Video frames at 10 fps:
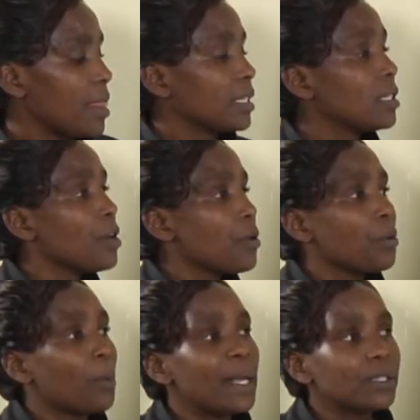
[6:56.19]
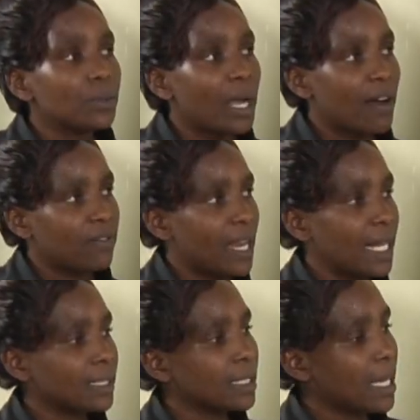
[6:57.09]
that once we have
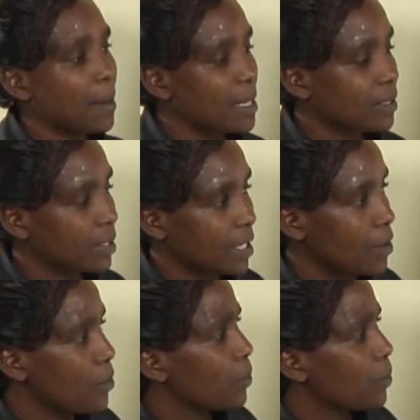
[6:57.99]
learned chemistry,